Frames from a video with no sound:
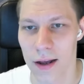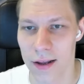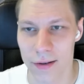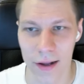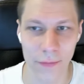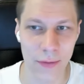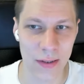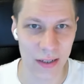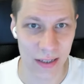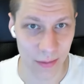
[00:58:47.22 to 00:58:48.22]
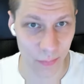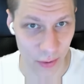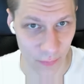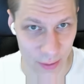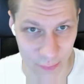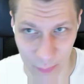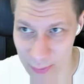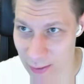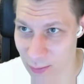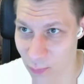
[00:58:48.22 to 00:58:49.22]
I love the previous website